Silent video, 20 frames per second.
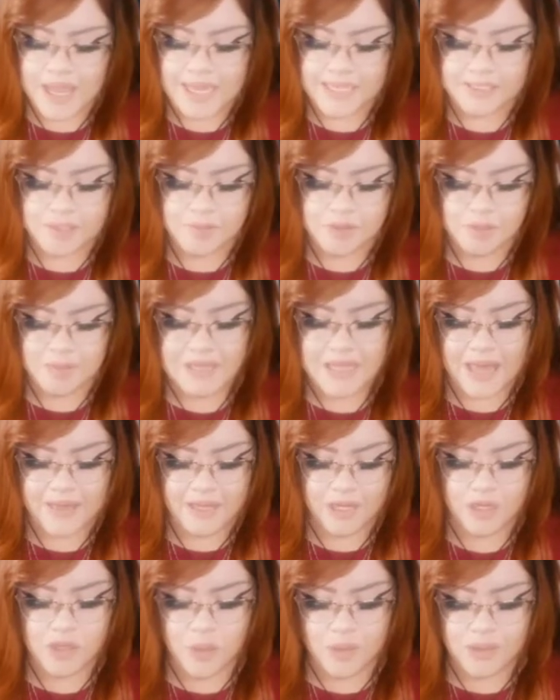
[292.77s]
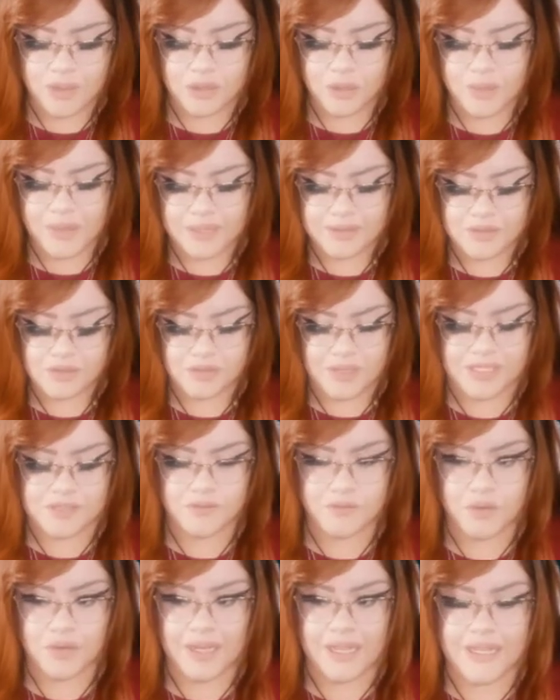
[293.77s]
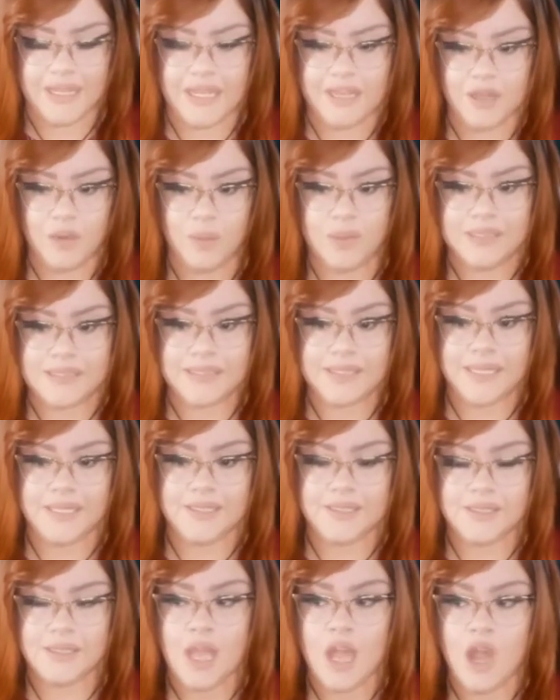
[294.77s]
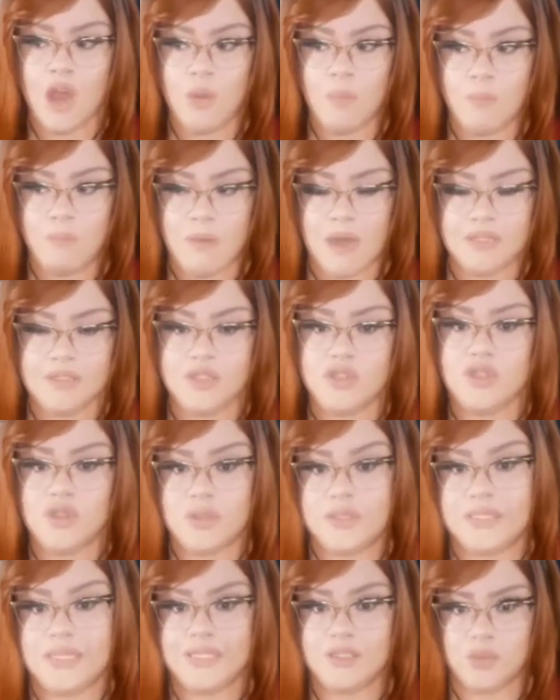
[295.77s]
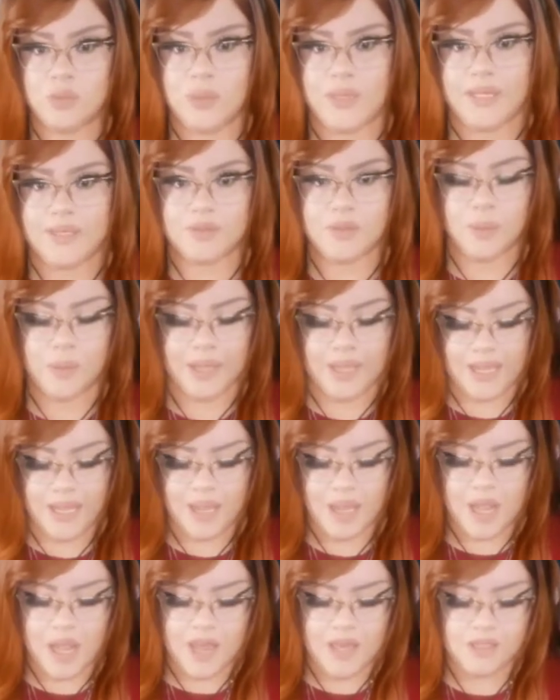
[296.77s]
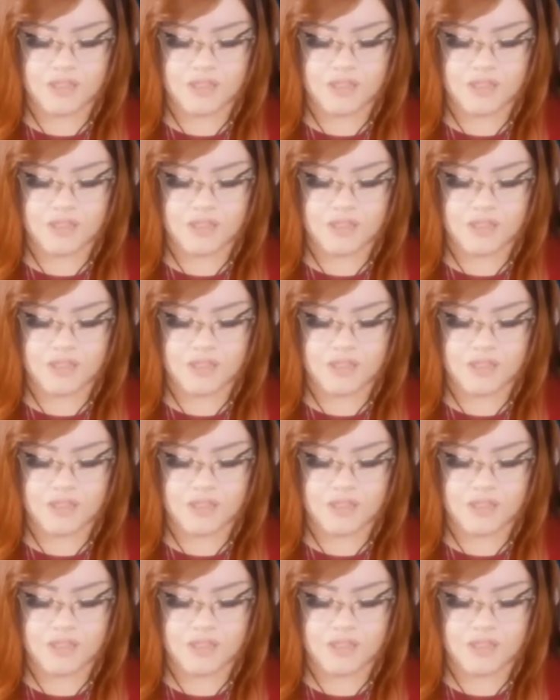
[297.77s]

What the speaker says: It seems to be that they're going through this stress for like either or 6 months to 6 weeks, okay?